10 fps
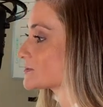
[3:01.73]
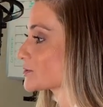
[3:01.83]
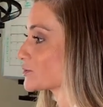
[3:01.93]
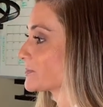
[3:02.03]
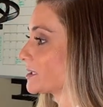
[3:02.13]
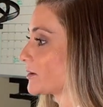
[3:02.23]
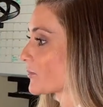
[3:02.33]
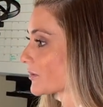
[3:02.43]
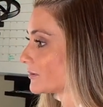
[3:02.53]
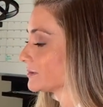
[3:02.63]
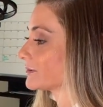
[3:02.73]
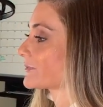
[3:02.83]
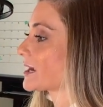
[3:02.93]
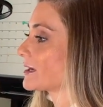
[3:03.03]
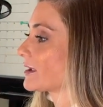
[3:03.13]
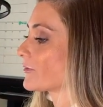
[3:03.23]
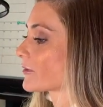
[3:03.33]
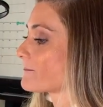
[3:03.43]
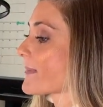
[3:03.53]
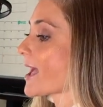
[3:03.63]
this social media world, right?
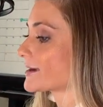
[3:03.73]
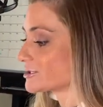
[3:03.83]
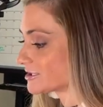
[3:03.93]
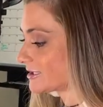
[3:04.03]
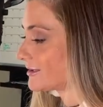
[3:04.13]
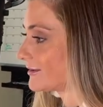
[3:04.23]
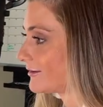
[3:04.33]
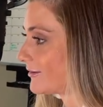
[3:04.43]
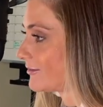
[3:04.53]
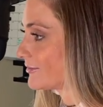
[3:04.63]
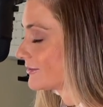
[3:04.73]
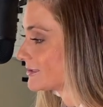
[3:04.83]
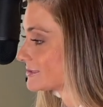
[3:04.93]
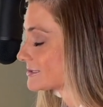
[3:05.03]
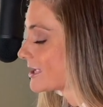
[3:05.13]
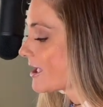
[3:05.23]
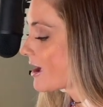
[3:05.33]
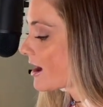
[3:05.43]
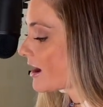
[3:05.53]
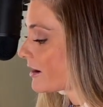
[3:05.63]
Or managing all this.
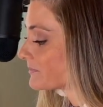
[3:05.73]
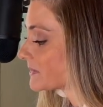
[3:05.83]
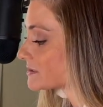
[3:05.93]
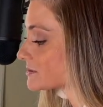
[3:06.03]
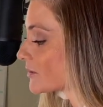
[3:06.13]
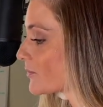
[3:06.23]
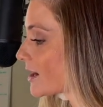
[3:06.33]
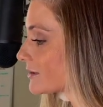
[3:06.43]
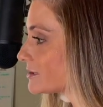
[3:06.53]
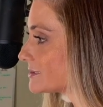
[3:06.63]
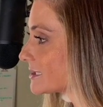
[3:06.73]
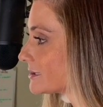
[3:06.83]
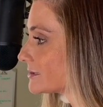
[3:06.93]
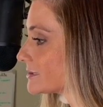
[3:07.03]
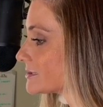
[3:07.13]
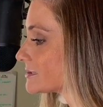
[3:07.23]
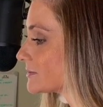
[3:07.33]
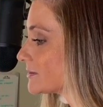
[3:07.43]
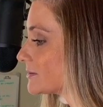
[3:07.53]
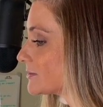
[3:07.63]
Um, so why don't you tell
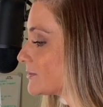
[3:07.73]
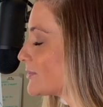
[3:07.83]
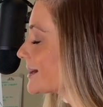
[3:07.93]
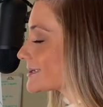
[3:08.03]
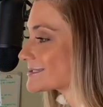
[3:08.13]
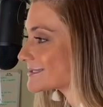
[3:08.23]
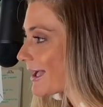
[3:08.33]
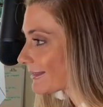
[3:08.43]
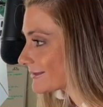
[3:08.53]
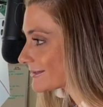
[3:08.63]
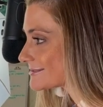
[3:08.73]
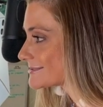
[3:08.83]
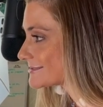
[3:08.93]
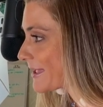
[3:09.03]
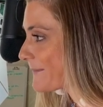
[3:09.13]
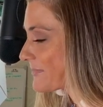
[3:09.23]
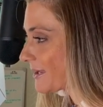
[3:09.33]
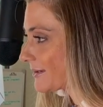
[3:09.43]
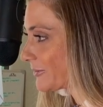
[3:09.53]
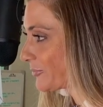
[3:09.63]
us, what exactly does that
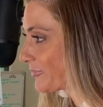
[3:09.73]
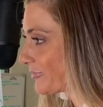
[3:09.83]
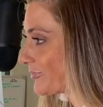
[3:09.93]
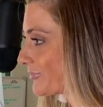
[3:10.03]
mean?